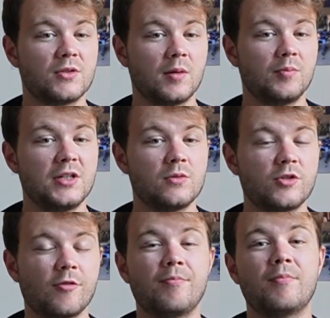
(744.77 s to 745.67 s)
companies which
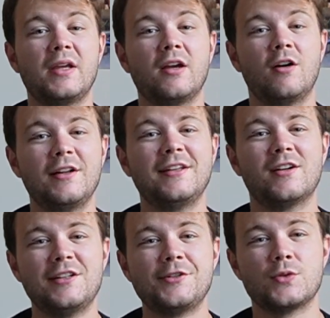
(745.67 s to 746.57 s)
are being
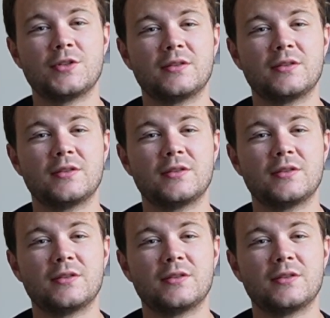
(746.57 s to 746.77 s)
highly shorted.